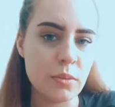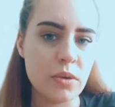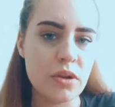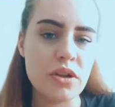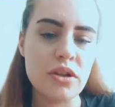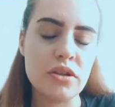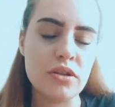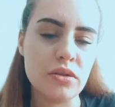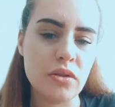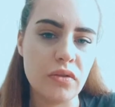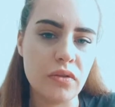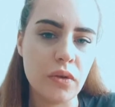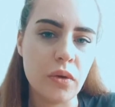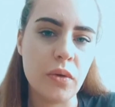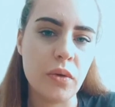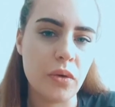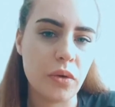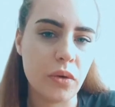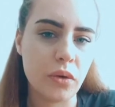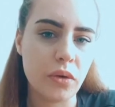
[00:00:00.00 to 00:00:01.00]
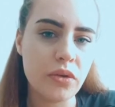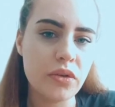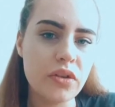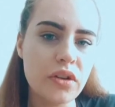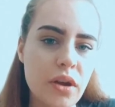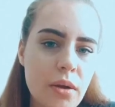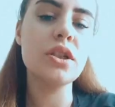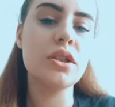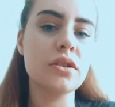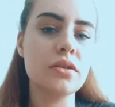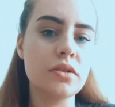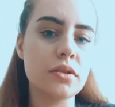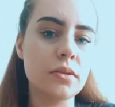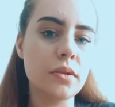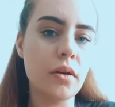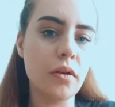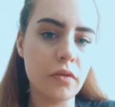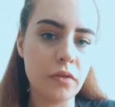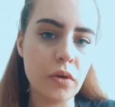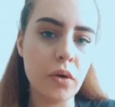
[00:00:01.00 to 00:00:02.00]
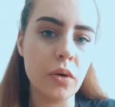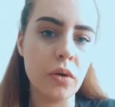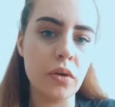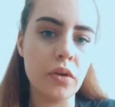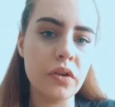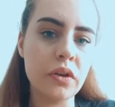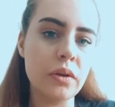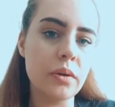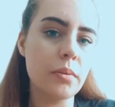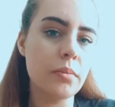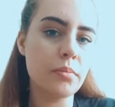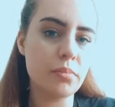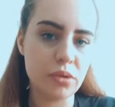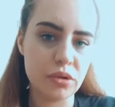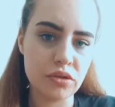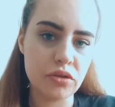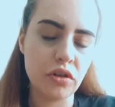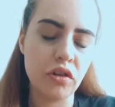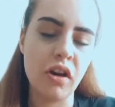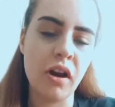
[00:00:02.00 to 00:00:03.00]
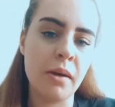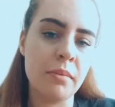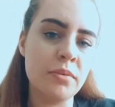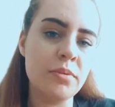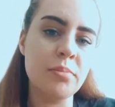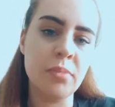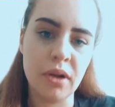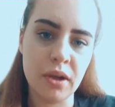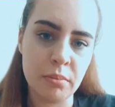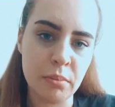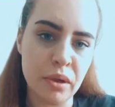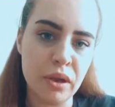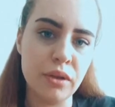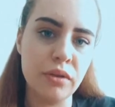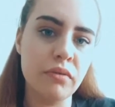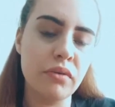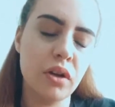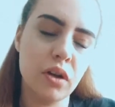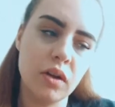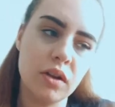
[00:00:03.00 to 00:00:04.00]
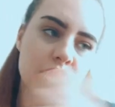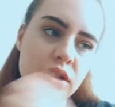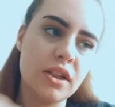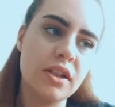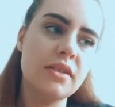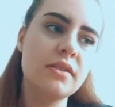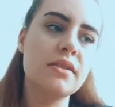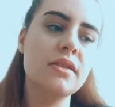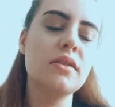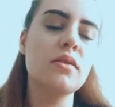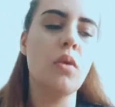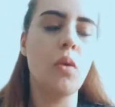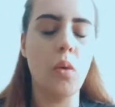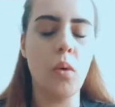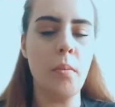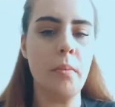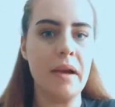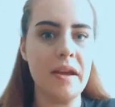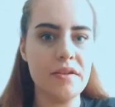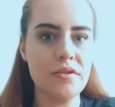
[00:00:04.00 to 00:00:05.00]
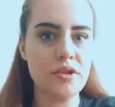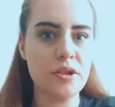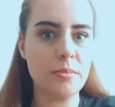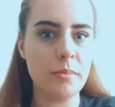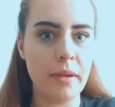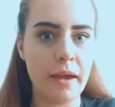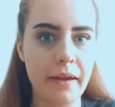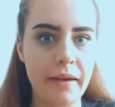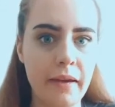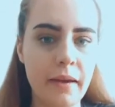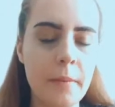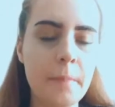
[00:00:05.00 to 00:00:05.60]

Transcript: which is of course prescribed by my urologist or my GP.